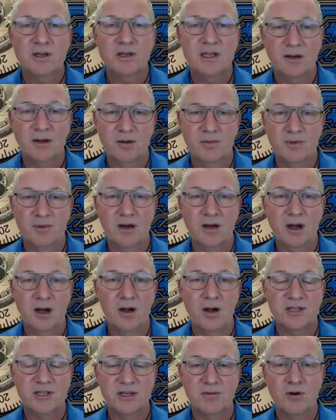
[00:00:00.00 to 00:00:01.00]
at
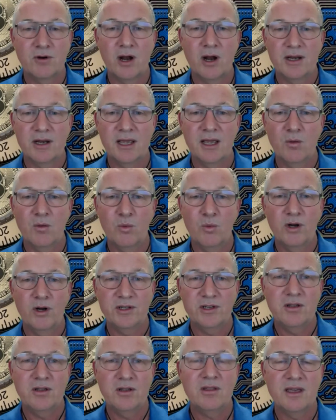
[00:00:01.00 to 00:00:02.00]
cryptocurrency right now, what
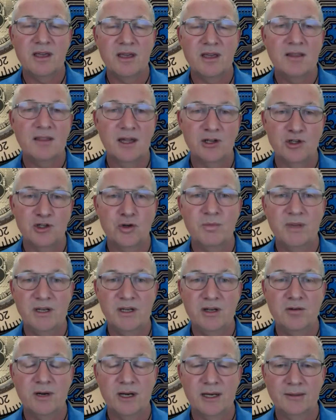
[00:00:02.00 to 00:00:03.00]
do you think they should be
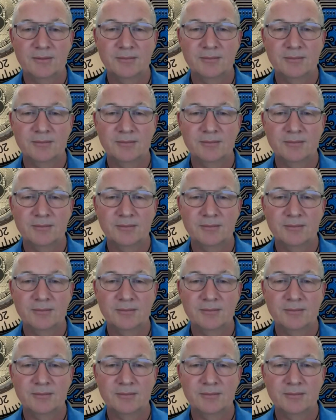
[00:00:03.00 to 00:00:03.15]
doing?